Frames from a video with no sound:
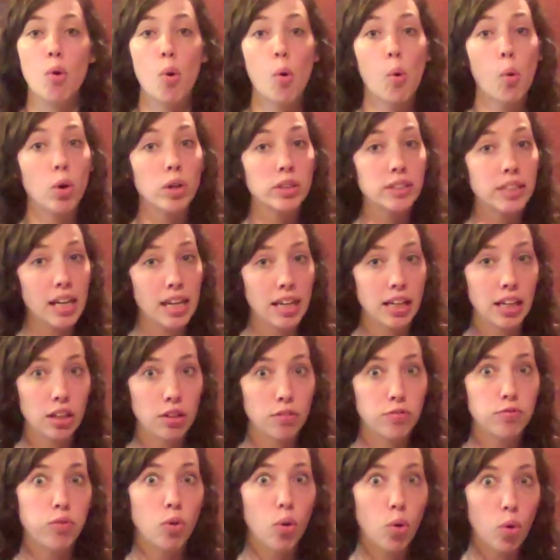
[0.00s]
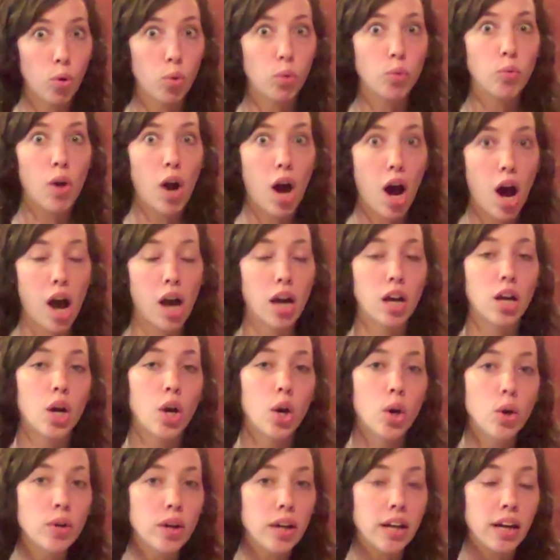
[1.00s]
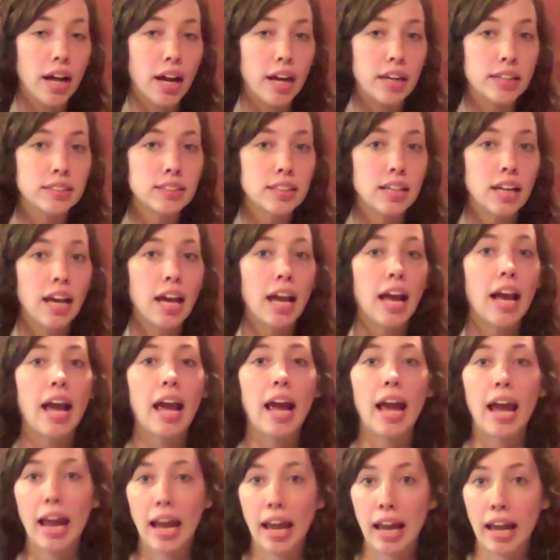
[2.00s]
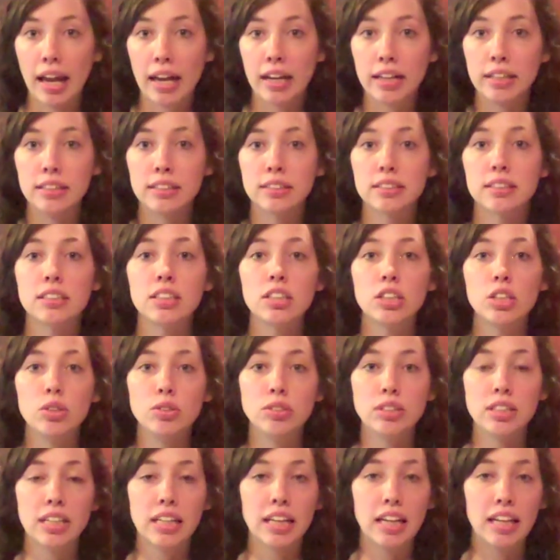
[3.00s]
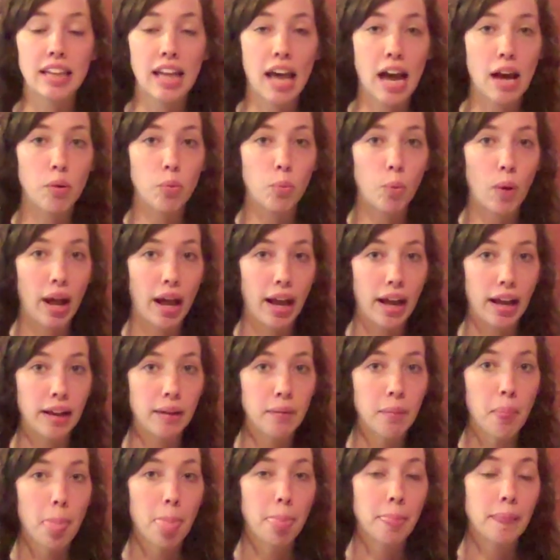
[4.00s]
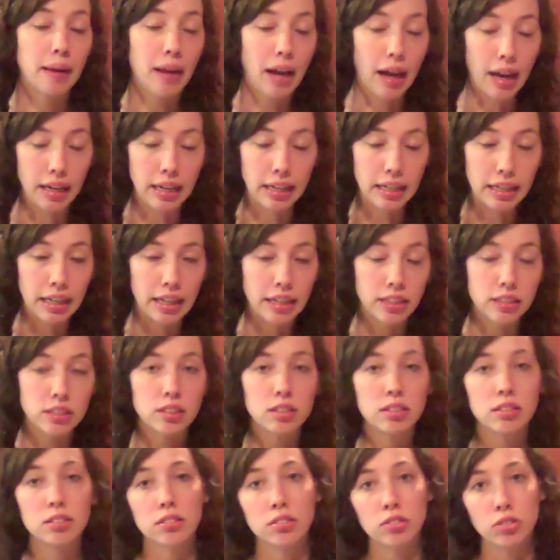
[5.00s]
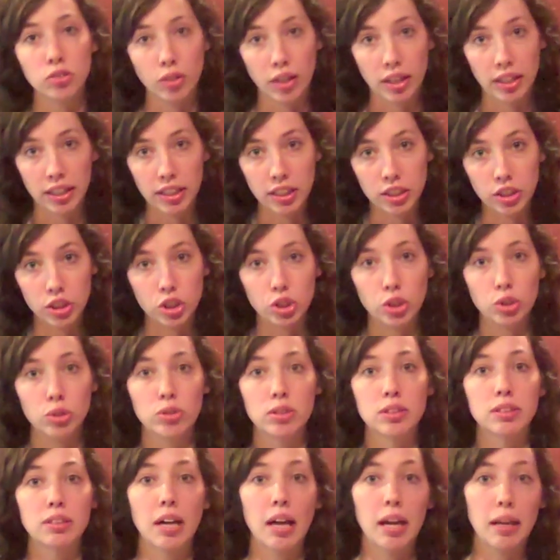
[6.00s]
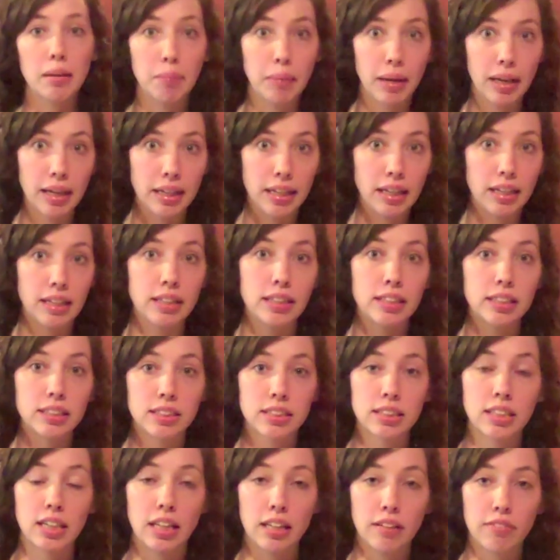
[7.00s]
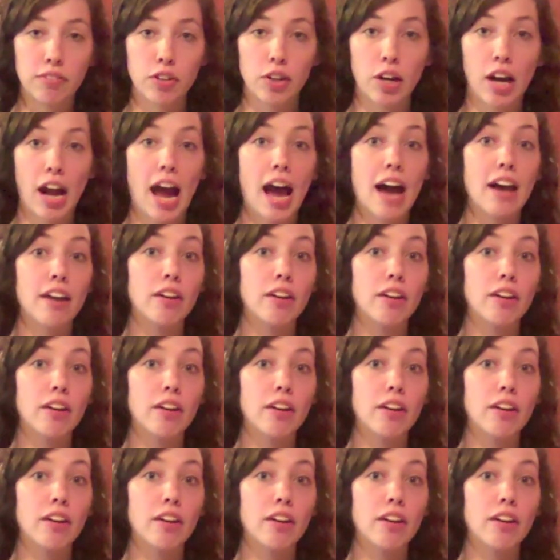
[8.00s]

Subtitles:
or taking a full raw coconut and using it in that way, cutting it, draining the juice, and making this kefir